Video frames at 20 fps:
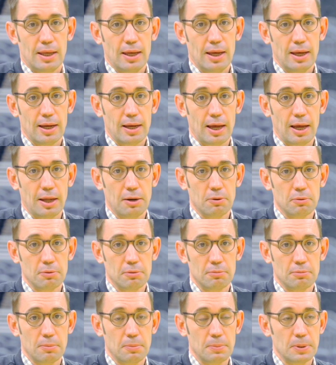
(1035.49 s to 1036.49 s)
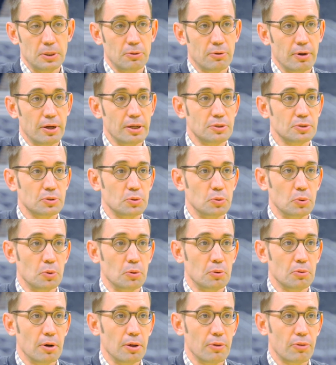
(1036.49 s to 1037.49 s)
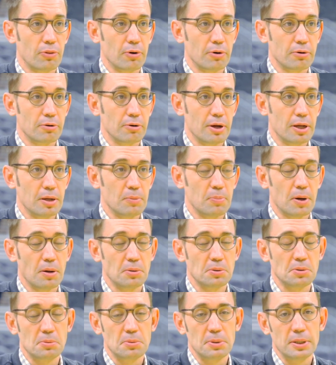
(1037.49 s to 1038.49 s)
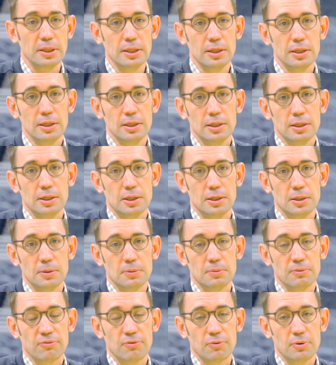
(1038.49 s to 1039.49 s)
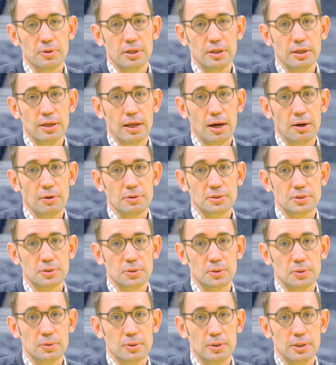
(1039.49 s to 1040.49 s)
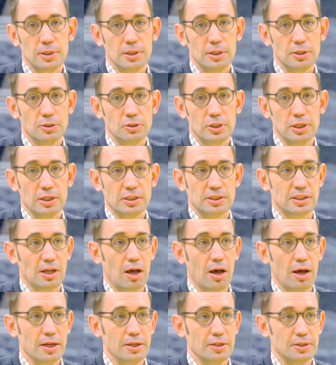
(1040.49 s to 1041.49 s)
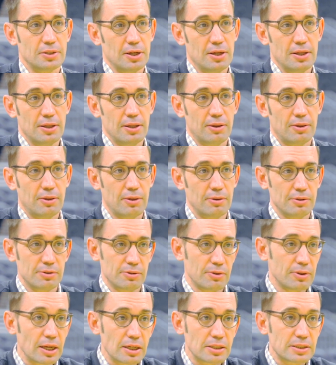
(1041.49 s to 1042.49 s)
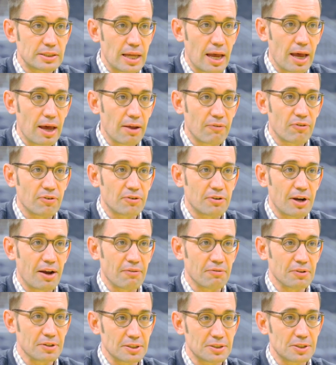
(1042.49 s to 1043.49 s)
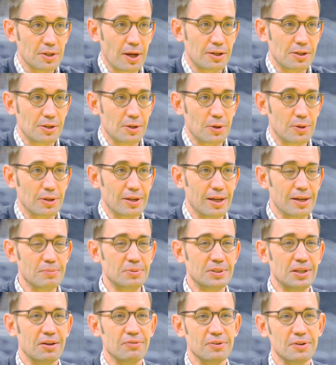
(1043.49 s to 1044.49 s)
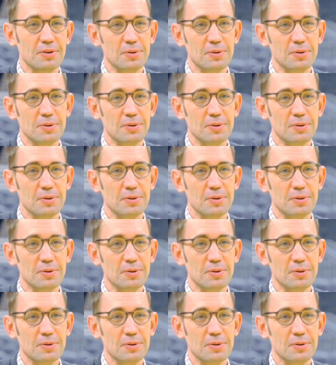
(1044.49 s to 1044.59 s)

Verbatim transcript: heck, I don't, I mean, grade school, right? Third grade, right. probably, um, or fourteen now. So, and she has signs, right? Thanks, Dad, for traveling so I could go to Game seven